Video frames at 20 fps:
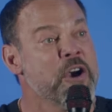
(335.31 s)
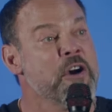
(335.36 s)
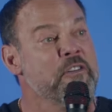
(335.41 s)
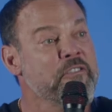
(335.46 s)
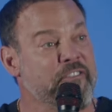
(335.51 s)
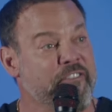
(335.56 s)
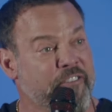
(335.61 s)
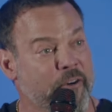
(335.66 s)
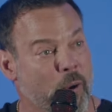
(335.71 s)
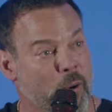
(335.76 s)

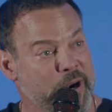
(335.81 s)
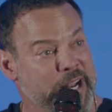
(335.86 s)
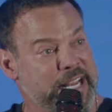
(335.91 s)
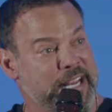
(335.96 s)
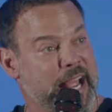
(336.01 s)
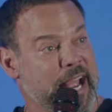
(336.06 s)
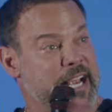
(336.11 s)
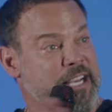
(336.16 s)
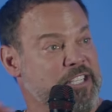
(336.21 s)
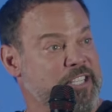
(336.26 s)
40
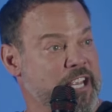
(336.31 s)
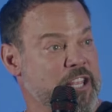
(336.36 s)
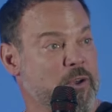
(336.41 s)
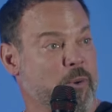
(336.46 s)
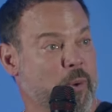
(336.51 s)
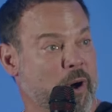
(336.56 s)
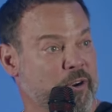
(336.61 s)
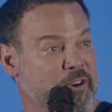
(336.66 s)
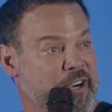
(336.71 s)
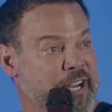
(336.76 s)
days in the
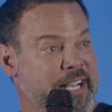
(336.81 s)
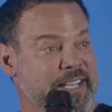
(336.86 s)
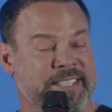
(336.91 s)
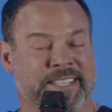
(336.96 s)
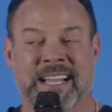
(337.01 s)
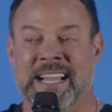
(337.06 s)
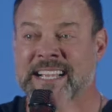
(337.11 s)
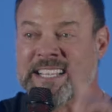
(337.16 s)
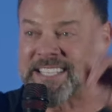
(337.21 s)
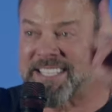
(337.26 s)
wilderness,
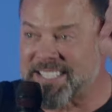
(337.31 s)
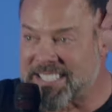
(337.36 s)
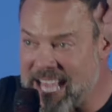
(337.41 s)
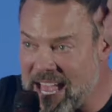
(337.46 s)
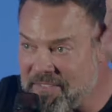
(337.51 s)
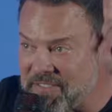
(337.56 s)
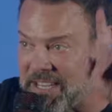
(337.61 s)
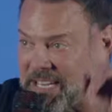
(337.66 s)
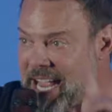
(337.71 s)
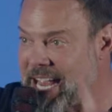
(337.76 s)

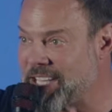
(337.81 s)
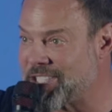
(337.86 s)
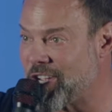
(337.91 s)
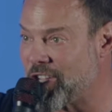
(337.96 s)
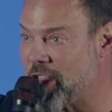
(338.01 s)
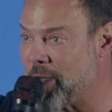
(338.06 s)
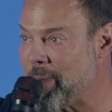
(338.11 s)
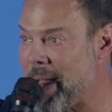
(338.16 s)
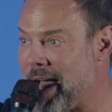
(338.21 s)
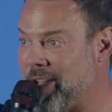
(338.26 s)
seven days on
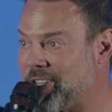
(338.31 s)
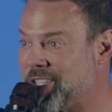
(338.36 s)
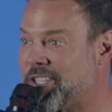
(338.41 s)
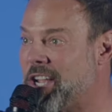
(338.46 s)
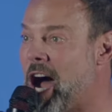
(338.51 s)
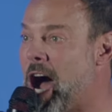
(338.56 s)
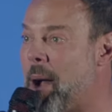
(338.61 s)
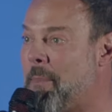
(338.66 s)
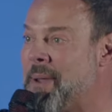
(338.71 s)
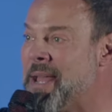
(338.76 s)
the
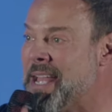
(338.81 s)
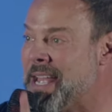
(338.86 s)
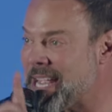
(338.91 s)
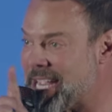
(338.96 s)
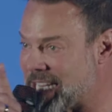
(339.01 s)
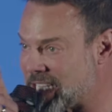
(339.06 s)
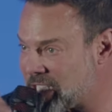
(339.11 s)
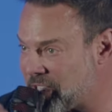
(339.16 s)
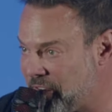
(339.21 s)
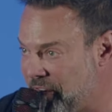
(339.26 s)
mountaintop
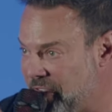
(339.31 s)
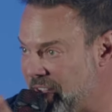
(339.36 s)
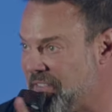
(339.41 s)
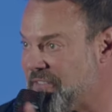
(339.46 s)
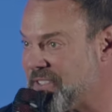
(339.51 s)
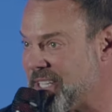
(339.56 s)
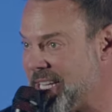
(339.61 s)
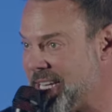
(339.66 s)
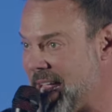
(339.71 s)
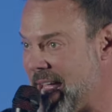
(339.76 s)
is
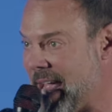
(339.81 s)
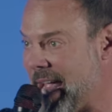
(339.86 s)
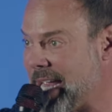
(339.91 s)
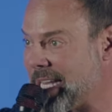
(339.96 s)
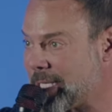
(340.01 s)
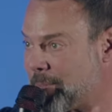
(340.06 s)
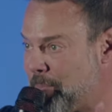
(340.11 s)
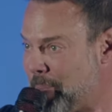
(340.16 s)
50 days.